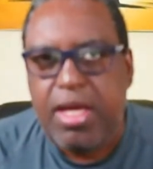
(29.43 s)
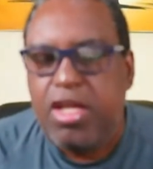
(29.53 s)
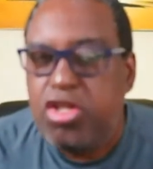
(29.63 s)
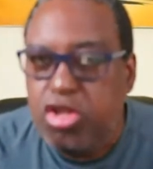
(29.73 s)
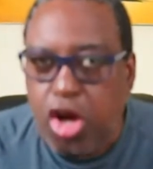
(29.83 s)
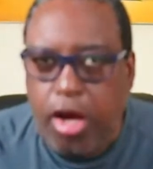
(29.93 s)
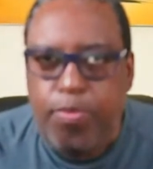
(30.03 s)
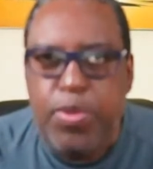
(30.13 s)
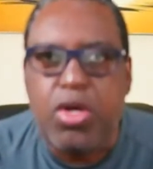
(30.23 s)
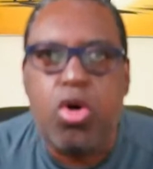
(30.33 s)

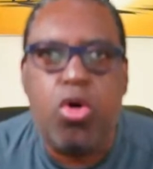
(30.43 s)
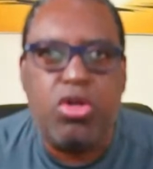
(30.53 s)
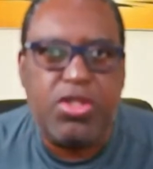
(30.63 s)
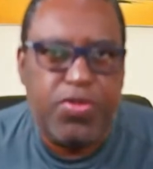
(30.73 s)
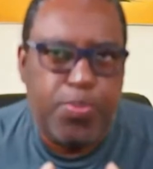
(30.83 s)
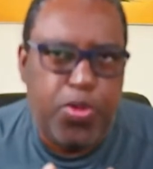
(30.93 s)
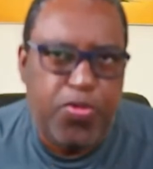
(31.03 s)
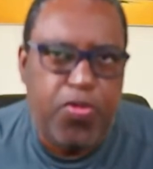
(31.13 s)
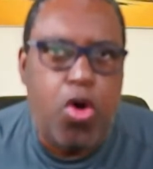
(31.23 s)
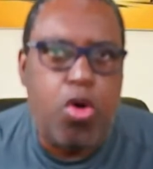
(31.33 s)
Not because of the
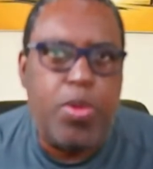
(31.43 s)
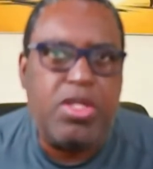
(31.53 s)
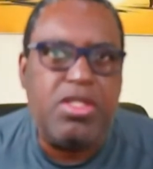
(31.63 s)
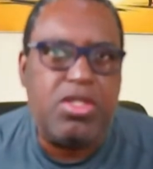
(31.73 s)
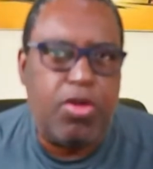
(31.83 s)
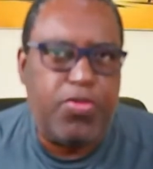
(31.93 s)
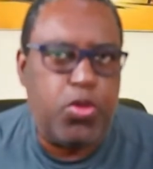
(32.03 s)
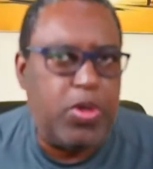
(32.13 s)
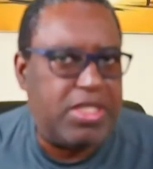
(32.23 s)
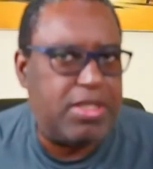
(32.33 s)
performance of the
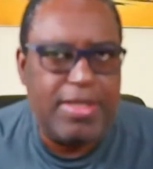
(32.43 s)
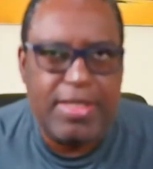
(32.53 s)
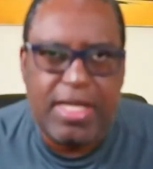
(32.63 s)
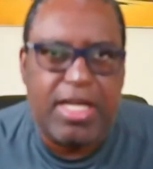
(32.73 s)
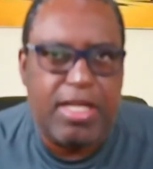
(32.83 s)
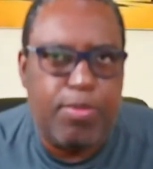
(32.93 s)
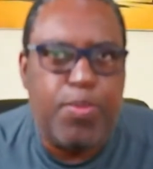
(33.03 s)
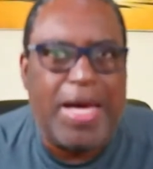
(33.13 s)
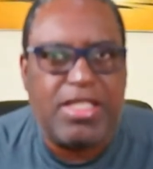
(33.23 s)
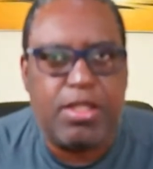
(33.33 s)
West Indies Academy
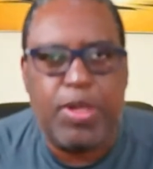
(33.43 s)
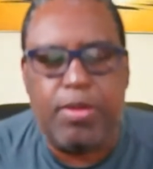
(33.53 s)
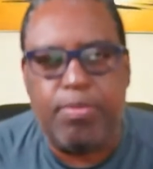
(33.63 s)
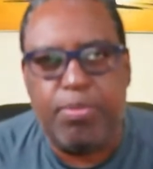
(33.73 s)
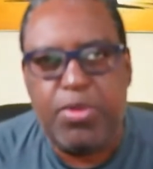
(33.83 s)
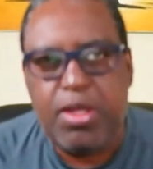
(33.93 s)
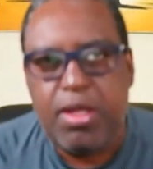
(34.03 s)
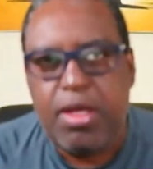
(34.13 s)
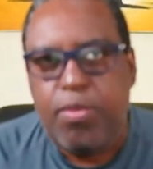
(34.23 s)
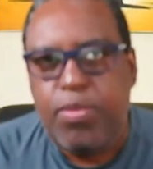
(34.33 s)
batsmen,
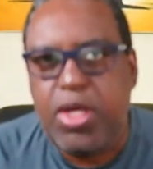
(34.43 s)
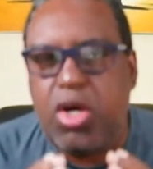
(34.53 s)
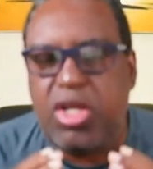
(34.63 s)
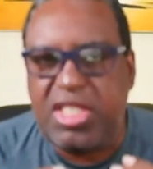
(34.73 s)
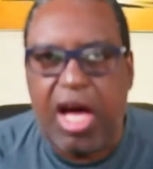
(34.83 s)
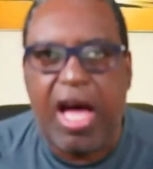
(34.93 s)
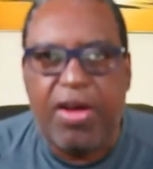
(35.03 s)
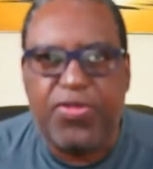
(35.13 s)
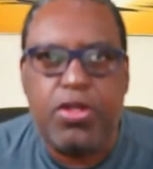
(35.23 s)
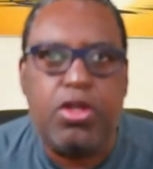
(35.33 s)
because
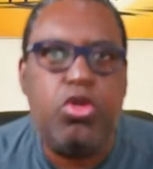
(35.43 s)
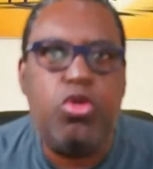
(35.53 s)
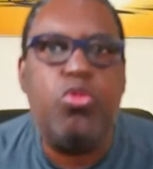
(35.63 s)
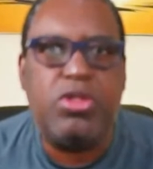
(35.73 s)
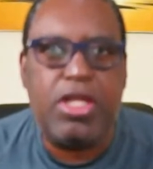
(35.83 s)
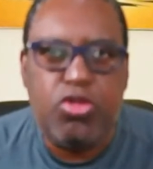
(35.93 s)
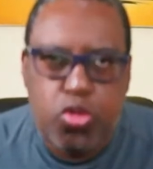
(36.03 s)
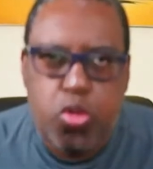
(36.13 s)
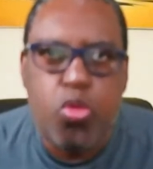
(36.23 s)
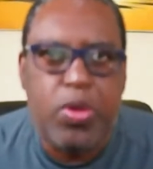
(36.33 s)
after losing
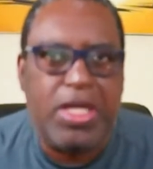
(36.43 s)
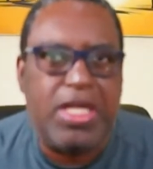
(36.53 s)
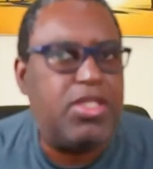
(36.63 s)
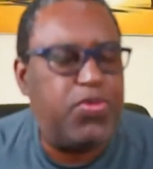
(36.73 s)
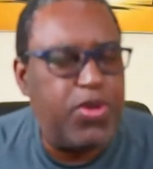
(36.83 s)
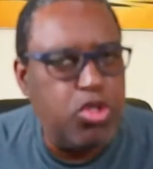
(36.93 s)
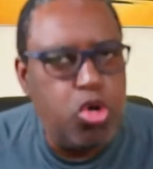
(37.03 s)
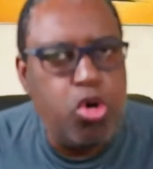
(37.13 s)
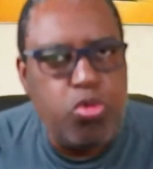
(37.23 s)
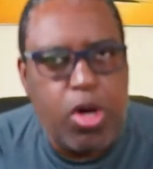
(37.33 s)
2 wickets for
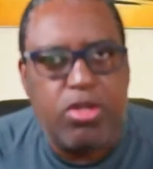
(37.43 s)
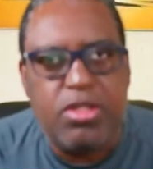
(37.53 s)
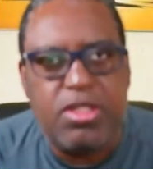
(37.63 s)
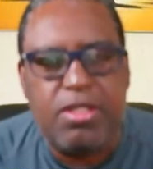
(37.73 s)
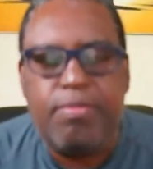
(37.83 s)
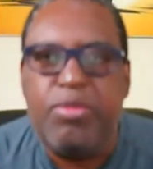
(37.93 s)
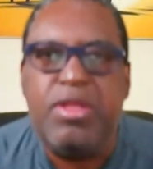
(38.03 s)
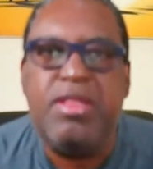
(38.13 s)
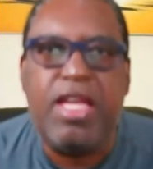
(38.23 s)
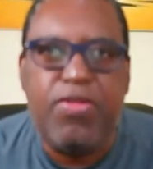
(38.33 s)
no runs,
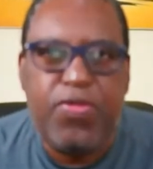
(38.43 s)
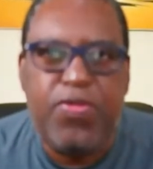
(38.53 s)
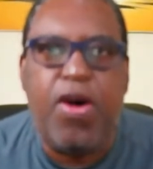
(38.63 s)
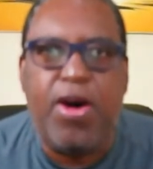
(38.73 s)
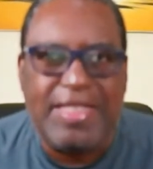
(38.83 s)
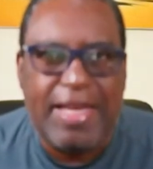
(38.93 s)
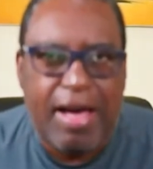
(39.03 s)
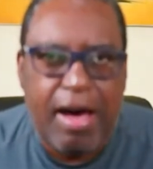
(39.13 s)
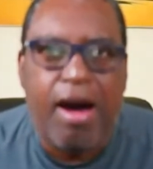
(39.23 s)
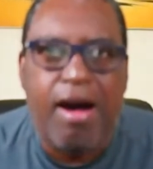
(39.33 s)
they fought
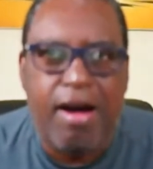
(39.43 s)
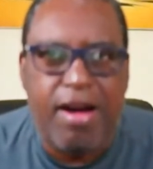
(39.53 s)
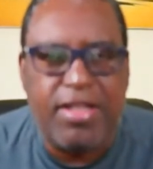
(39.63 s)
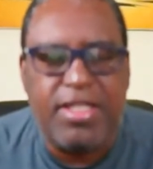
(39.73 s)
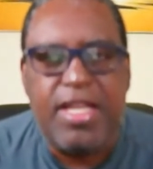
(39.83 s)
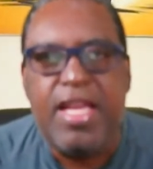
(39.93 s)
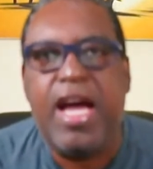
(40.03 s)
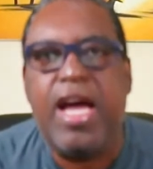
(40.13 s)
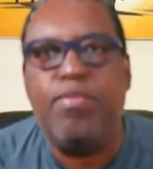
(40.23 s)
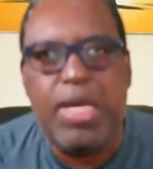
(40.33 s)
hard
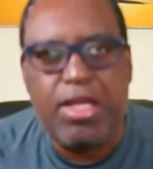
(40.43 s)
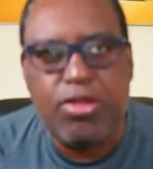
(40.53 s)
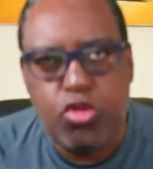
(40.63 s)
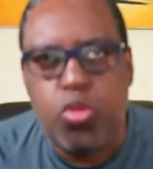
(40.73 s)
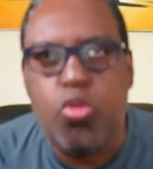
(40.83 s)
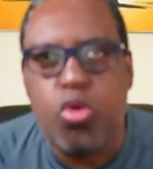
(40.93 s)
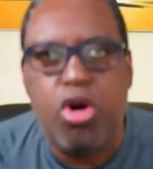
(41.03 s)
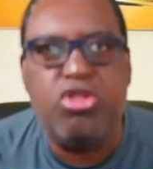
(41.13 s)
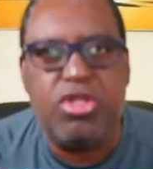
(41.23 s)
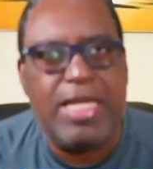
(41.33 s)
and made
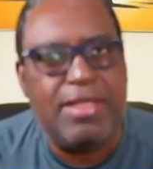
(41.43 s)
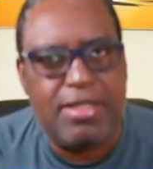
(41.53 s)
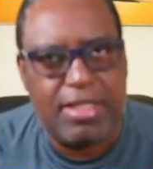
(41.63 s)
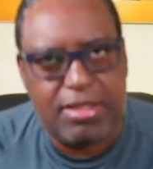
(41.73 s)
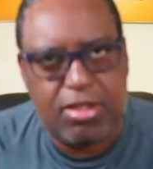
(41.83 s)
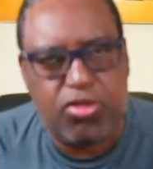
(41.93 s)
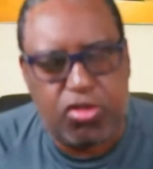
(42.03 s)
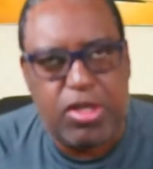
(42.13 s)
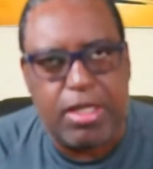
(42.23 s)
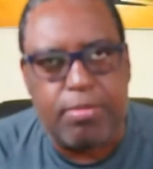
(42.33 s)

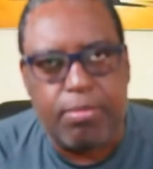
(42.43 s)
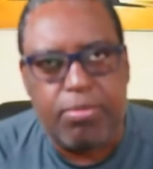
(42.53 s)
263.